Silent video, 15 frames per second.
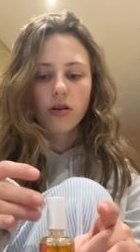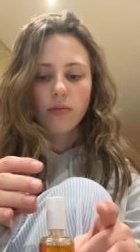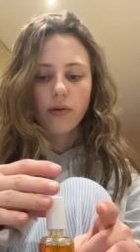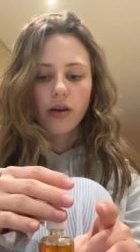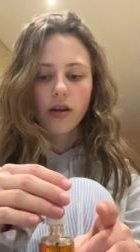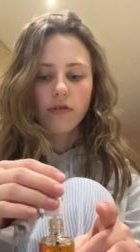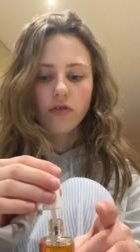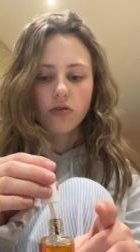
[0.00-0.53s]
my
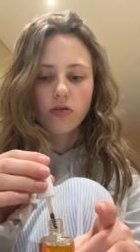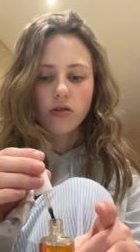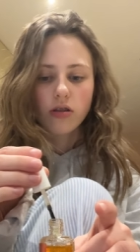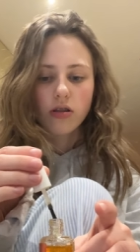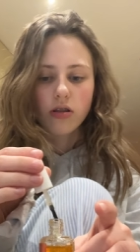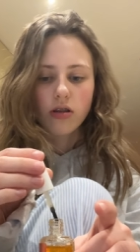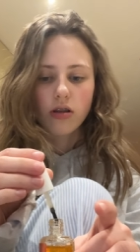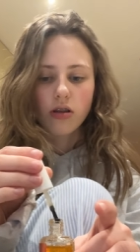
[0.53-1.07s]
A levels
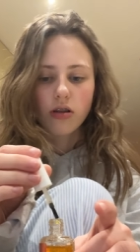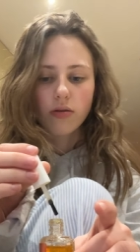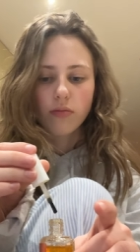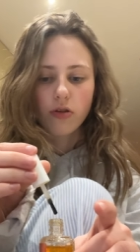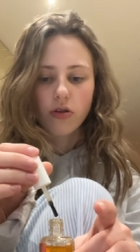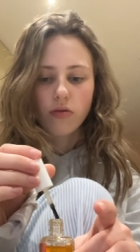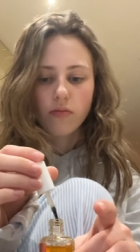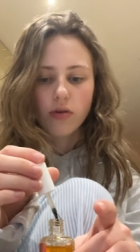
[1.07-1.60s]
and then I'm
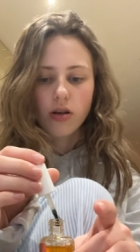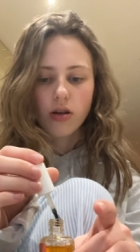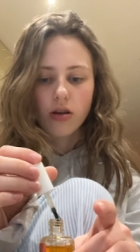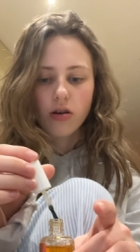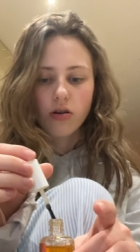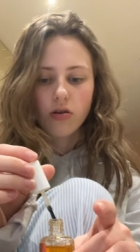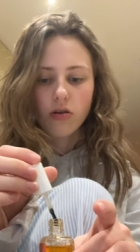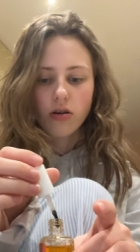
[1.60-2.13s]
going on my
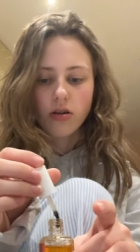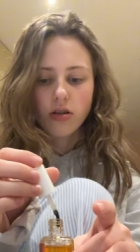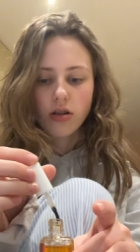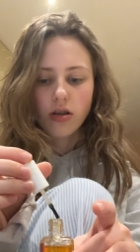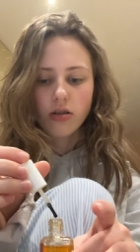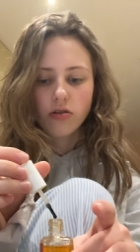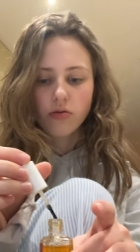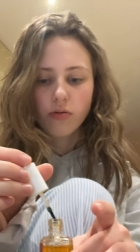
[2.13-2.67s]
holiday
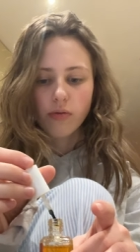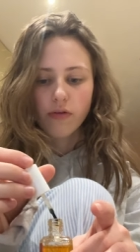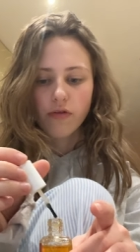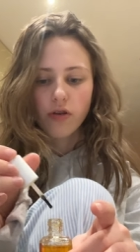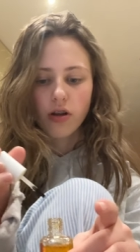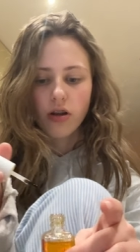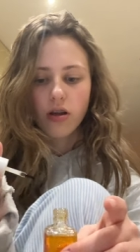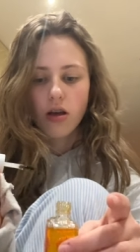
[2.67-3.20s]
and it's gonna be
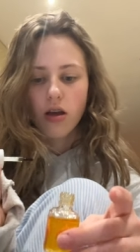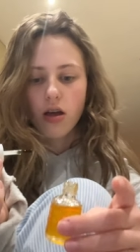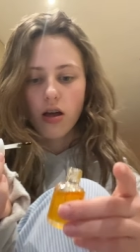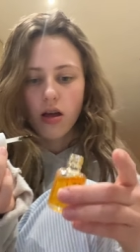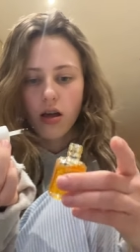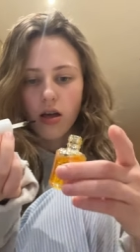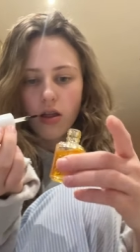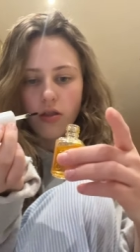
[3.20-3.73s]
fun.
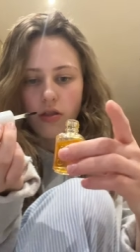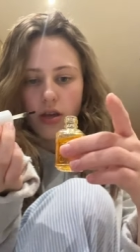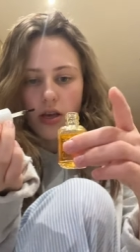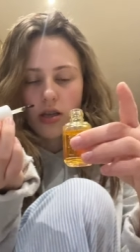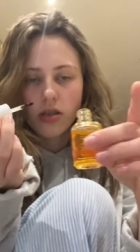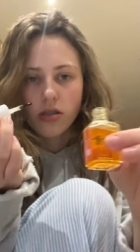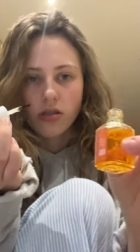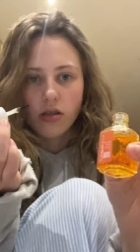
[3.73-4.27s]

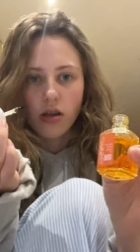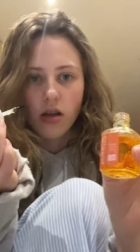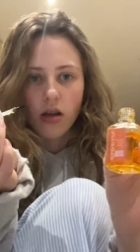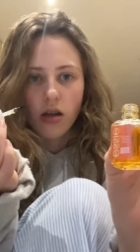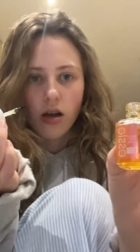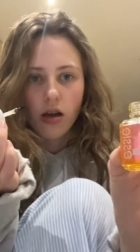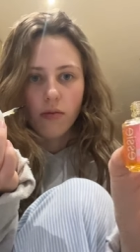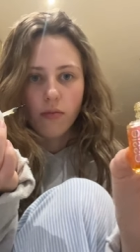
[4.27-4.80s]
This
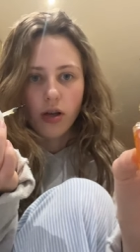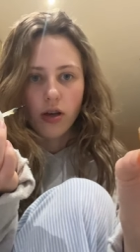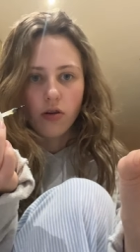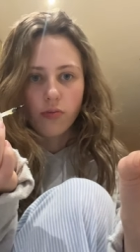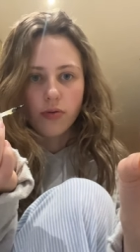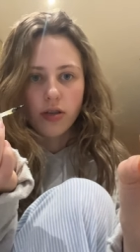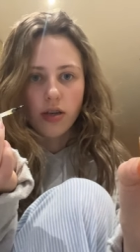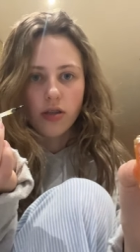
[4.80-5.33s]
I'm like
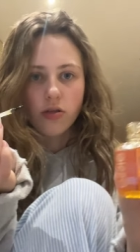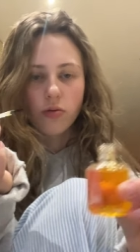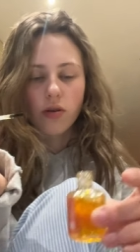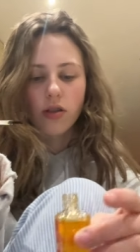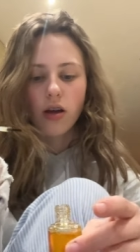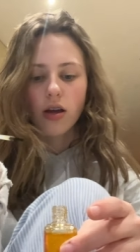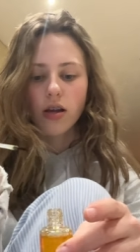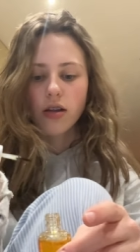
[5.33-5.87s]
obsessed with.
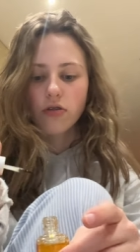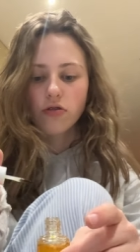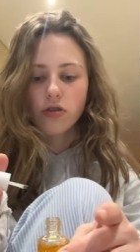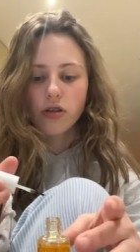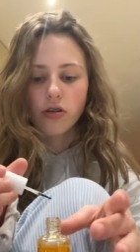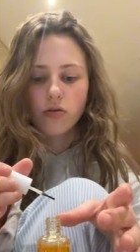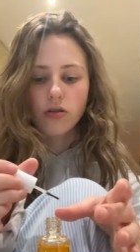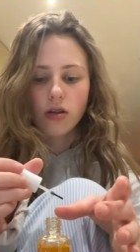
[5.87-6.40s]
I
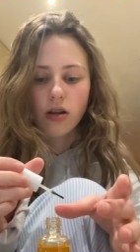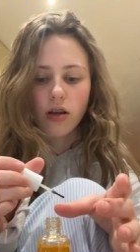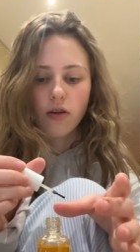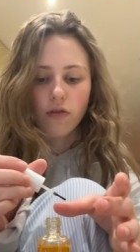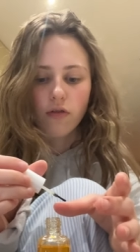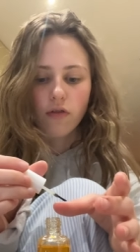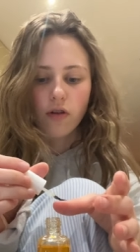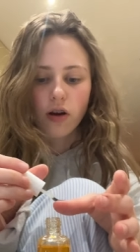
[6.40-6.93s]
literally use it like
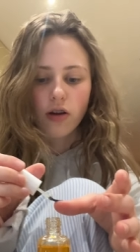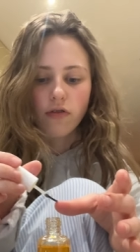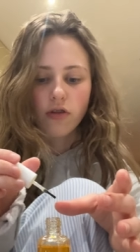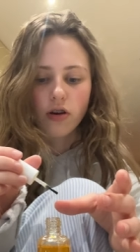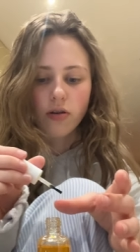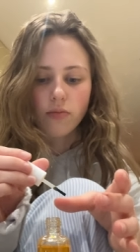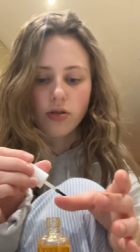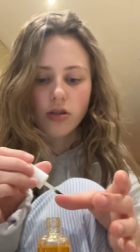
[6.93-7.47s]
five
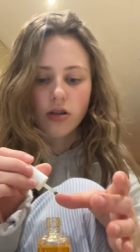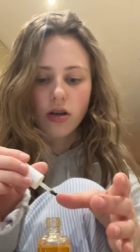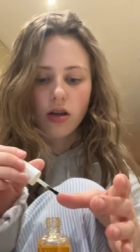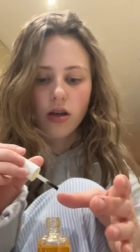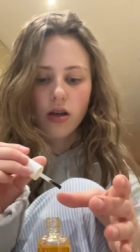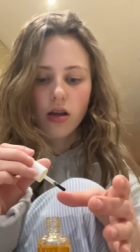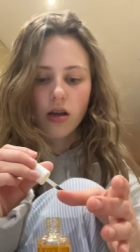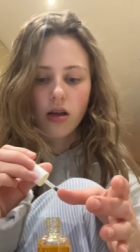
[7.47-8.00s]
times a day.
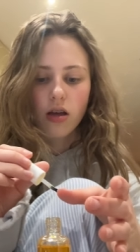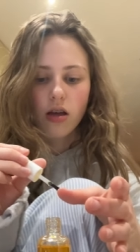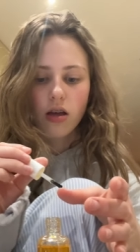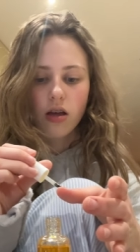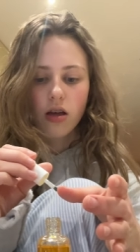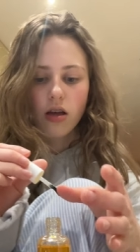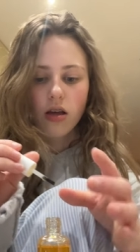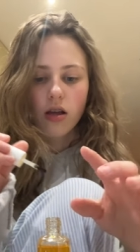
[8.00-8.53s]

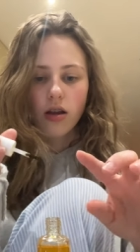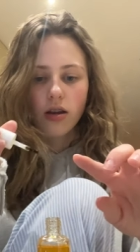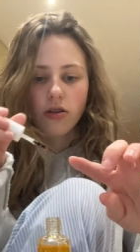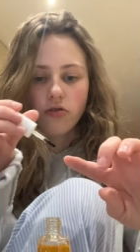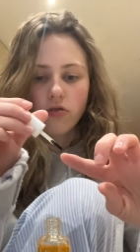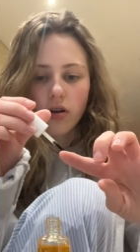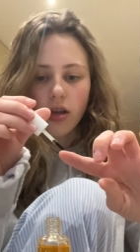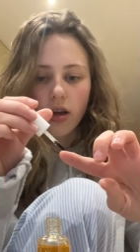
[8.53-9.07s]

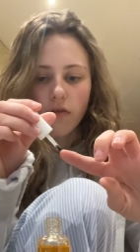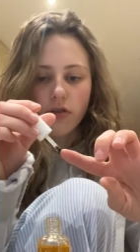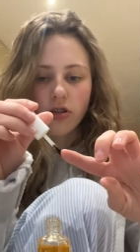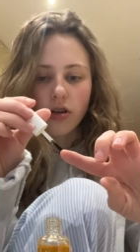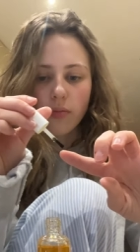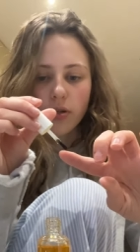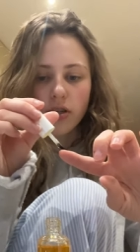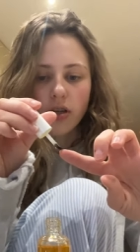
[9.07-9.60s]
Literally every
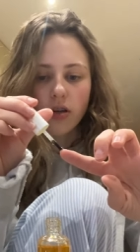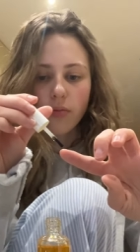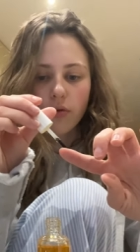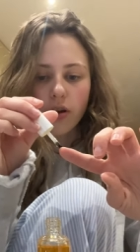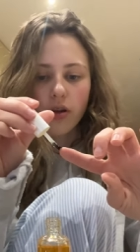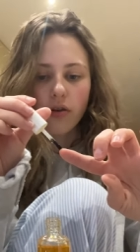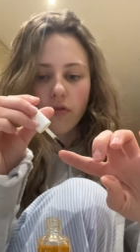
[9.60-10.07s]
time I take a break